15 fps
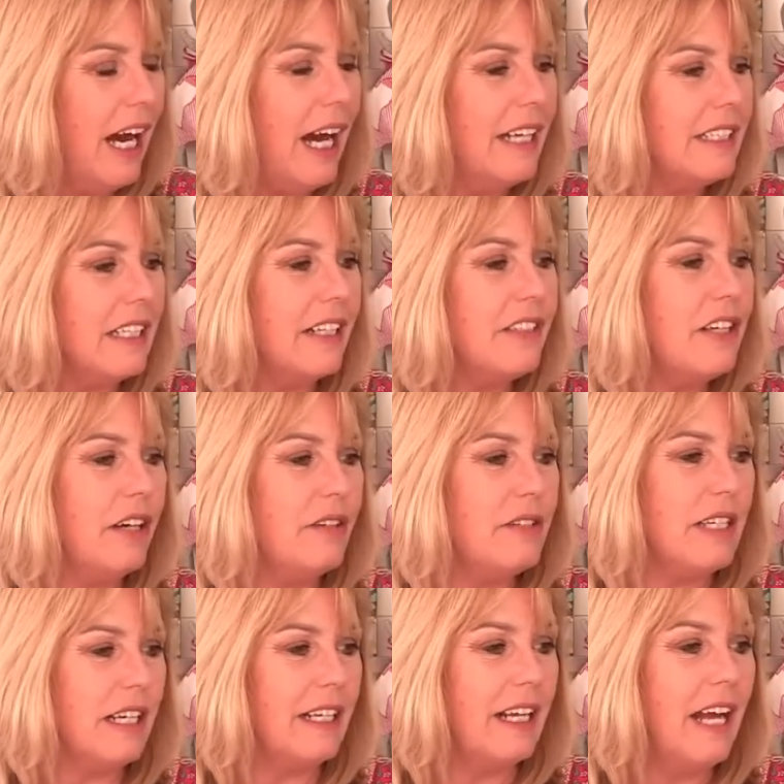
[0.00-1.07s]
I, I know,
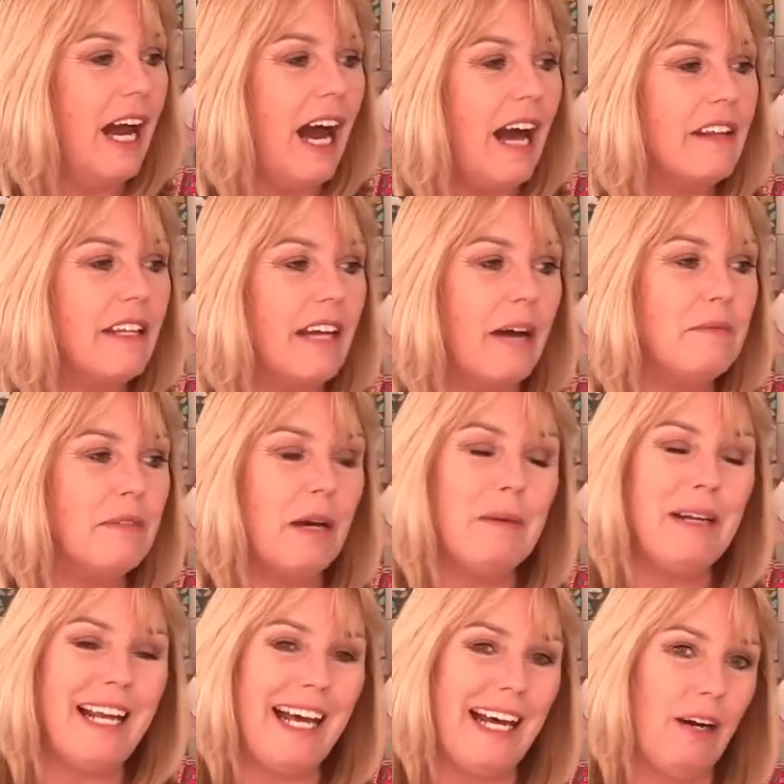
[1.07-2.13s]
Sally. I think I'm, I'm
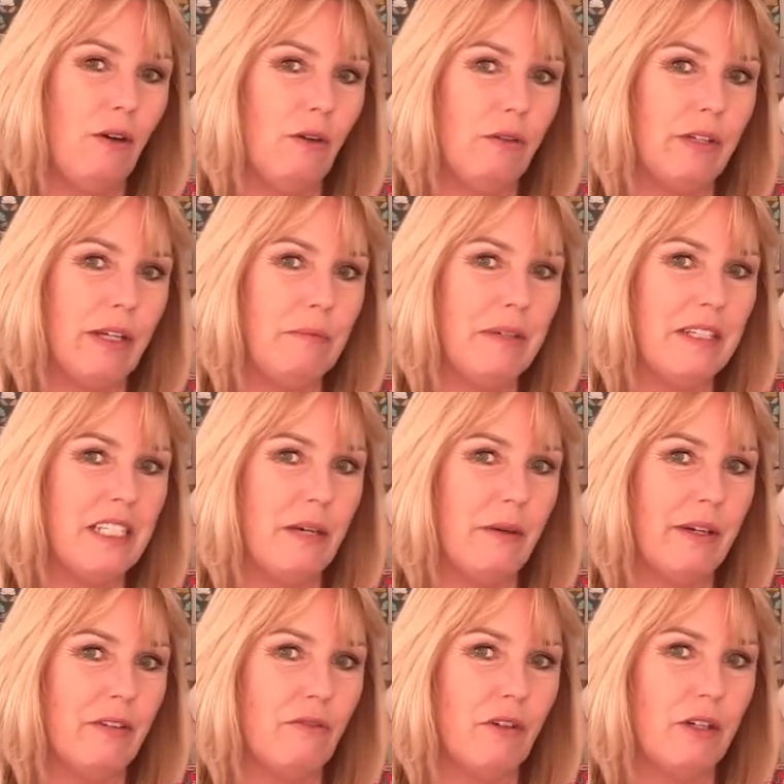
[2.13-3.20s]
allowed in my
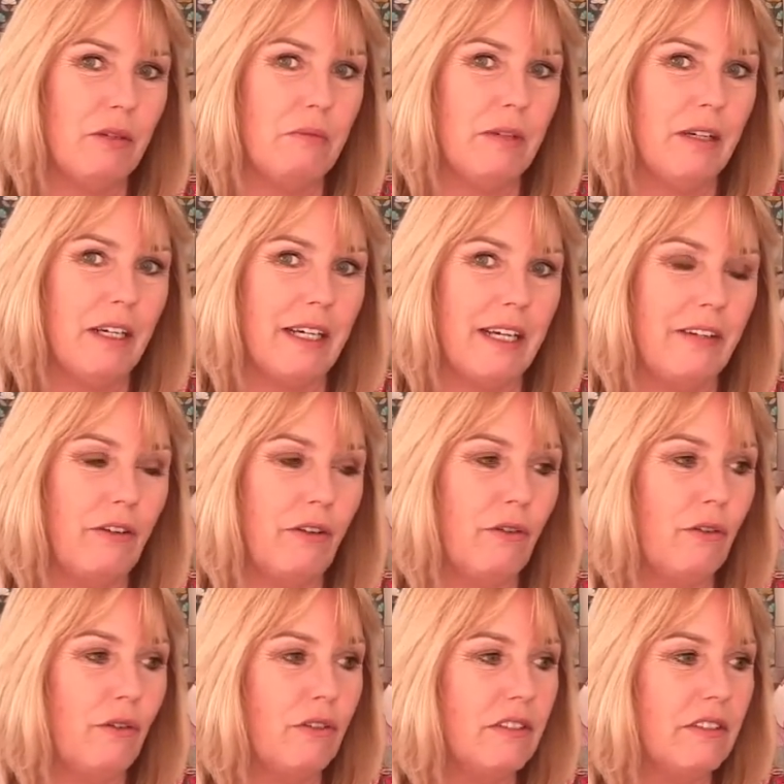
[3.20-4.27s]
sewing room. I kind of
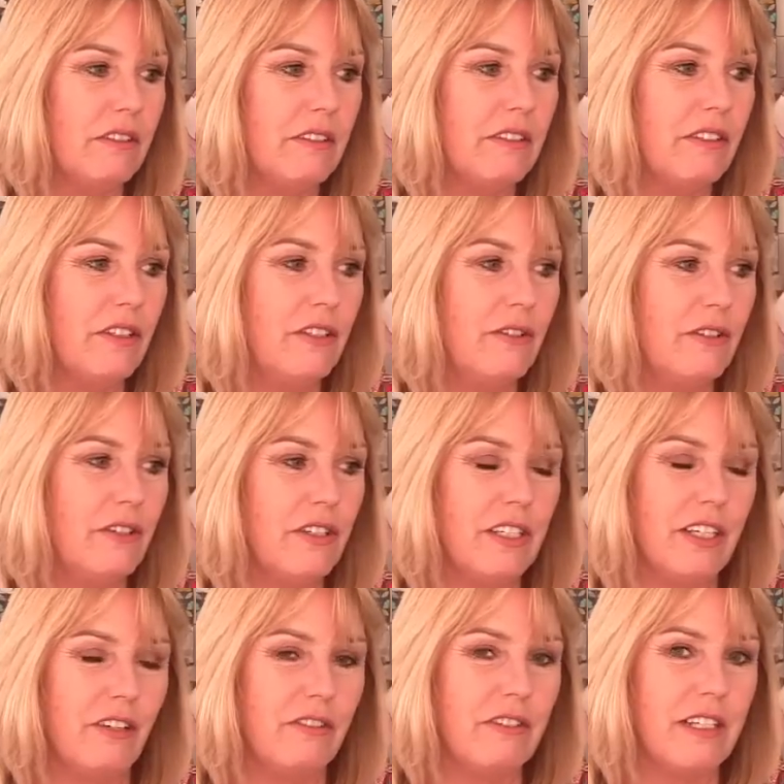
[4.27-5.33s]
thought to do
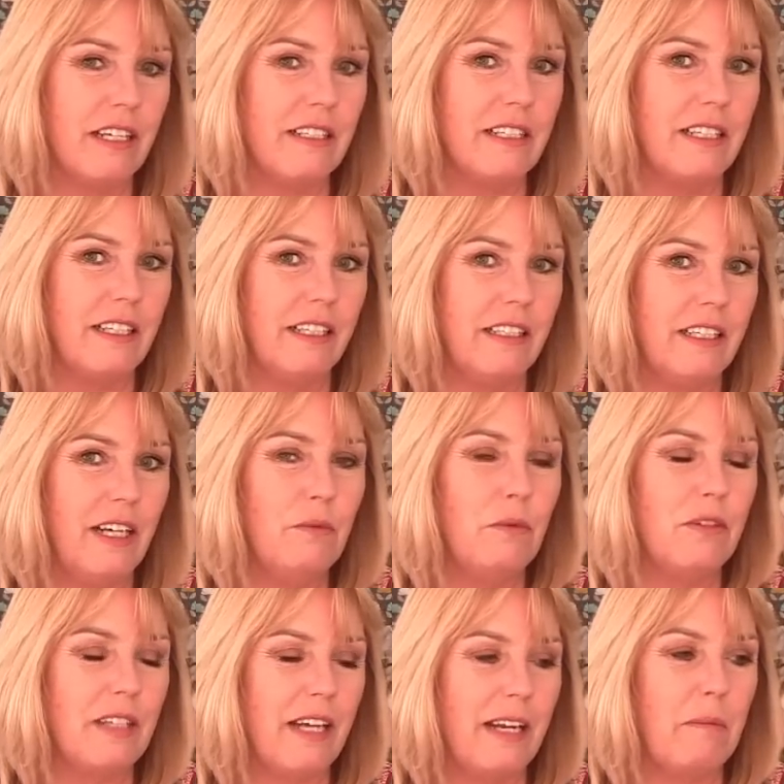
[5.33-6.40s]
dusting on a Saturday. It
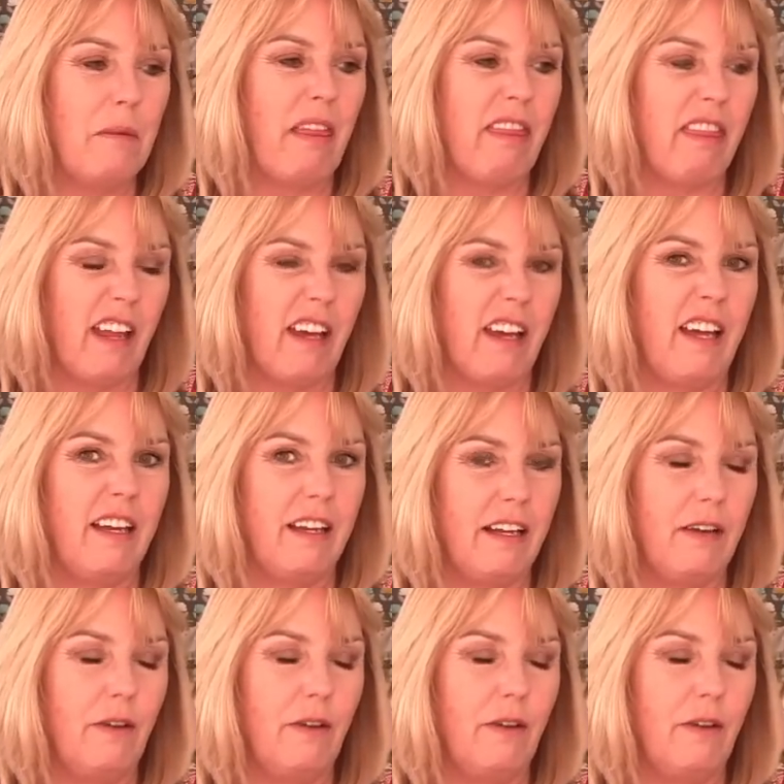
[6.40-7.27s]
was getting a bit thick.